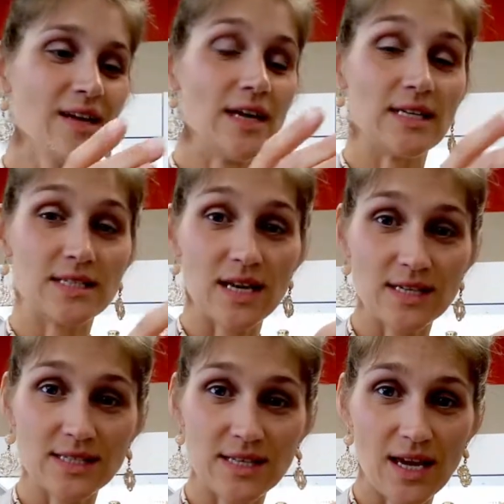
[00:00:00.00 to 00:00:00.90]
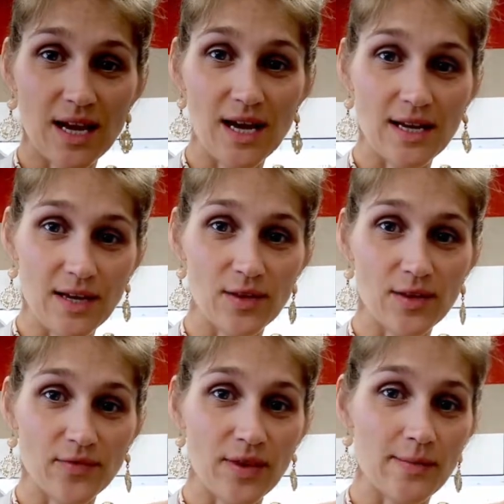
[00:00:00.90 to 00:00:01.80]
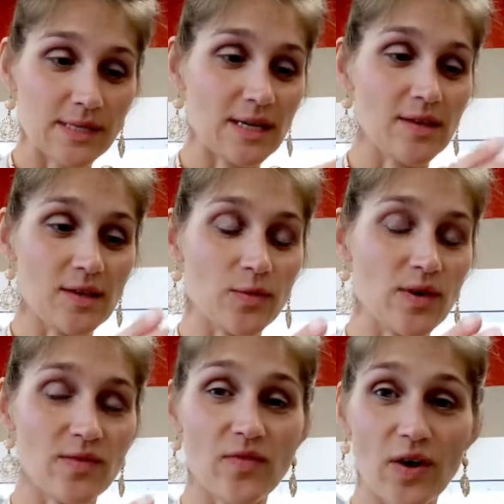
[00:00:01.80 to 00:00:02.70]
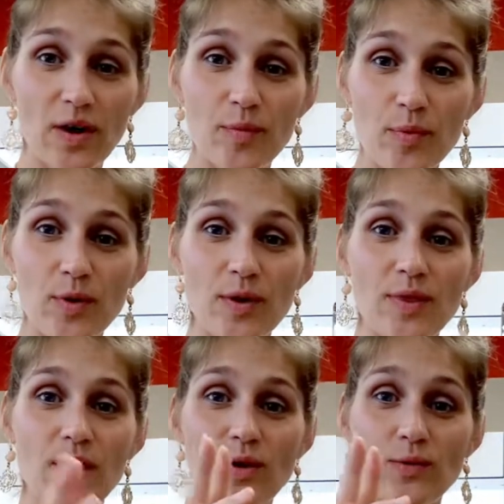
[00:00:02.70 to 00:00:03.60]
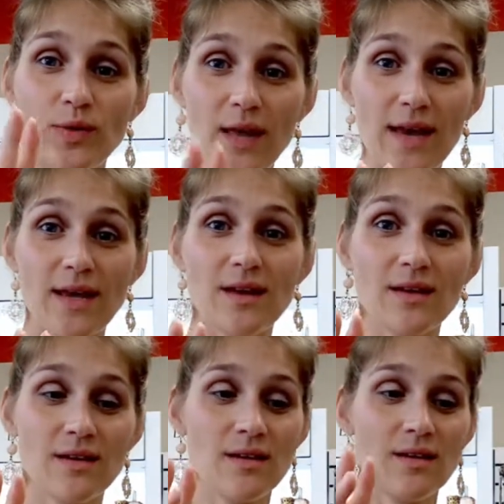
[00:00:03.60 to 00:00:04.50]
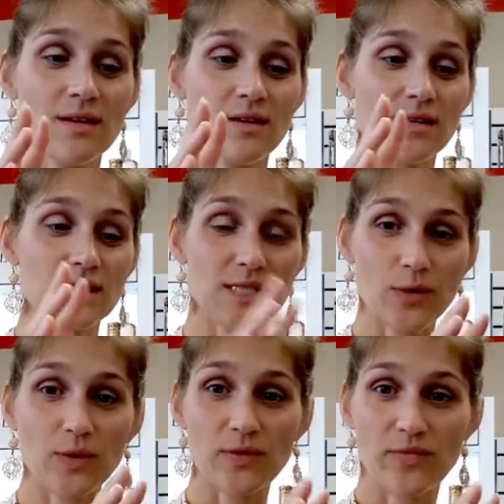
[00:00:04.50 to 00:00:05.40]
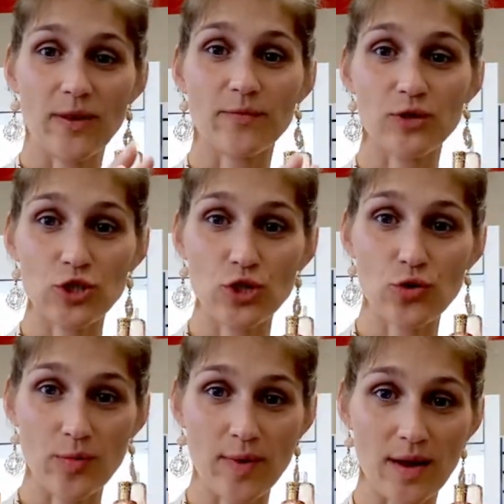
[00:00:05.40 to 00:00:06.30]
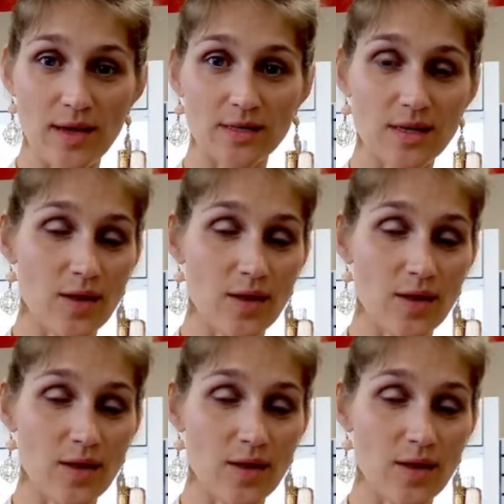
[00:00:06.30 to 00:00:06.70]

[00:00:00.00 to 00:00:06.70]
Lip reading: It does stay hot now that the flame is out. That's why it's very important that you let it sit with the flame for 2 minutes.